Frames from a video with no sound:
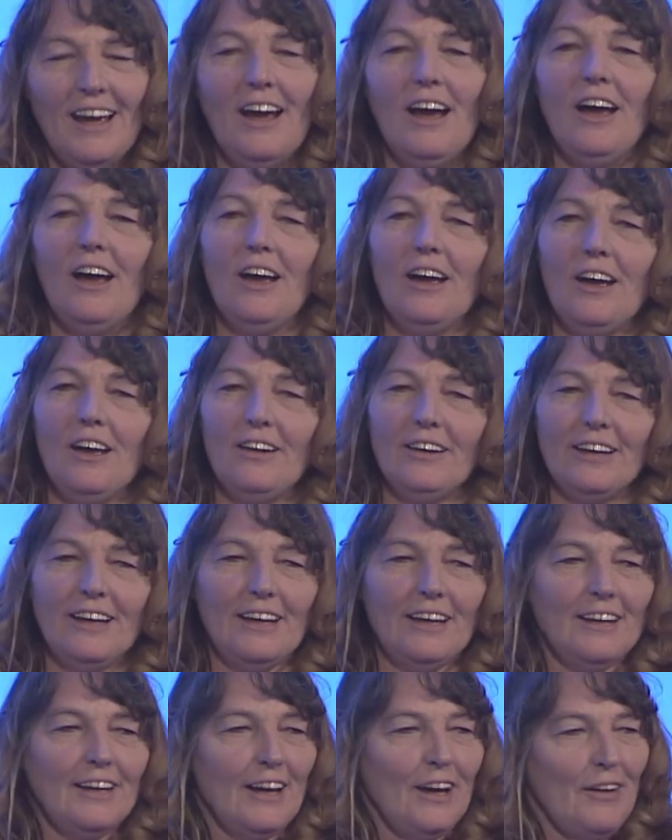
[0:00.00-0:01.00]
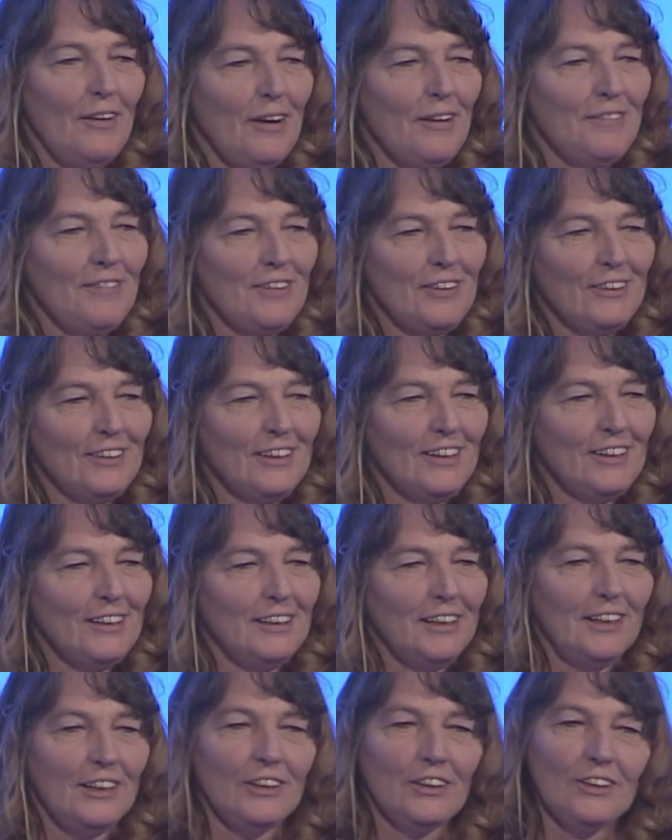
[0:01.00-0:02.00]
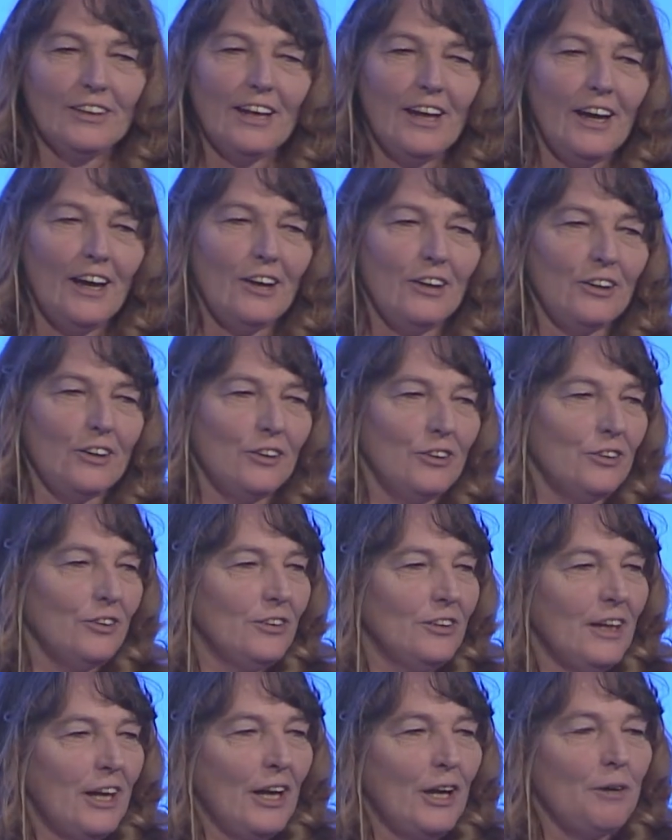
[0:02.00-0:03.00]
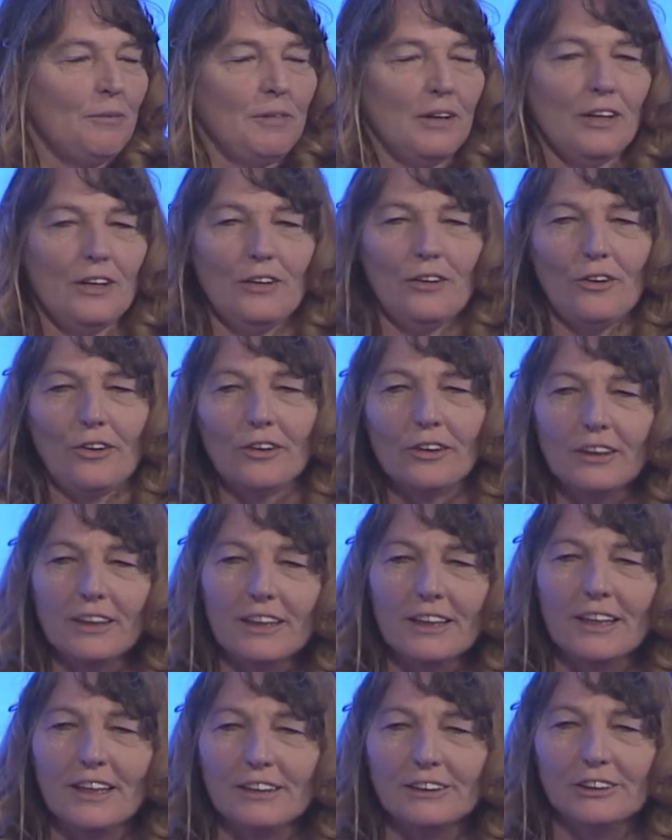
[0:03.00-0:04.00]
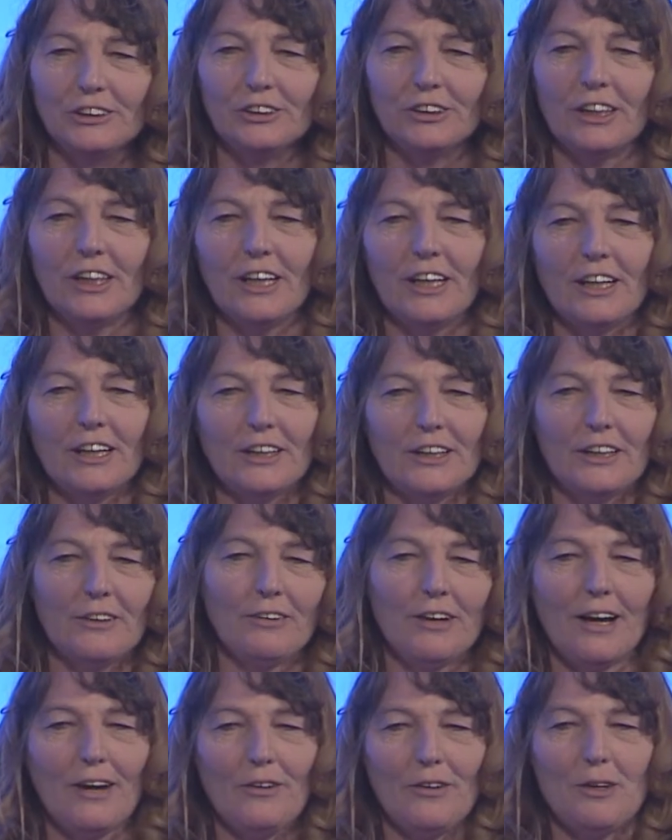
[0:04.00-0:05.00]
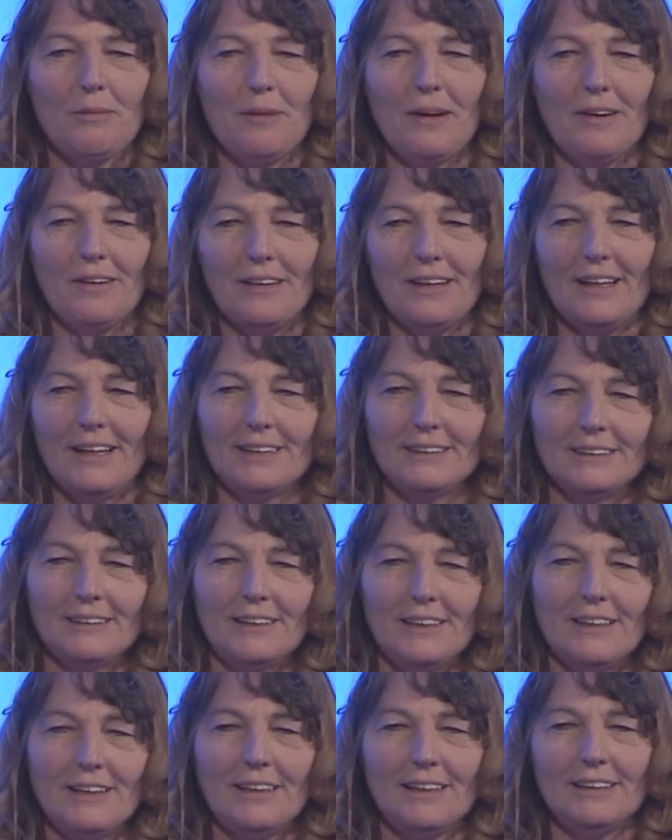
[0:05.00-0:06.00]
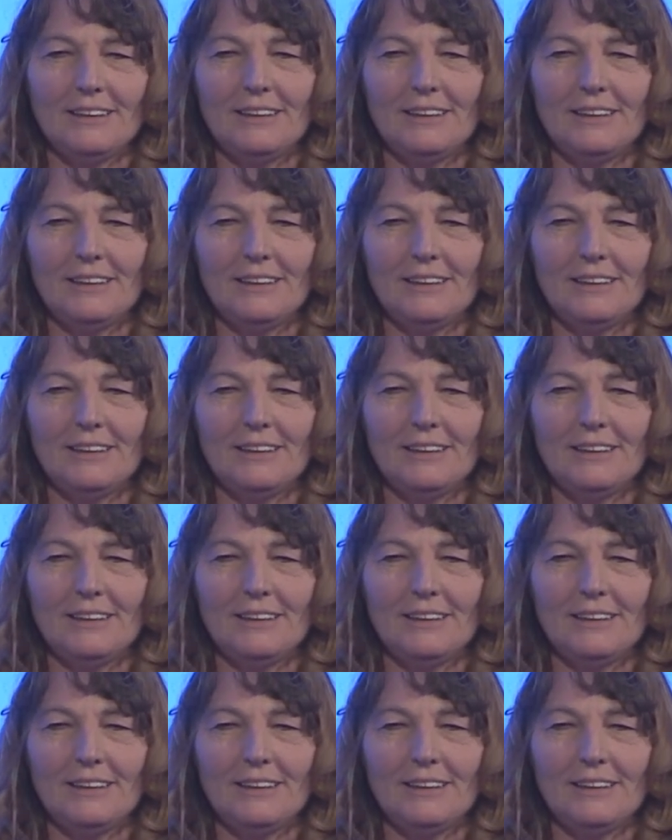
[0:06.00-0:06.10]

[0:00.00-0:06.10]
Okay, now I feel good. Either that or you came in early yesterday and you were out and about last night.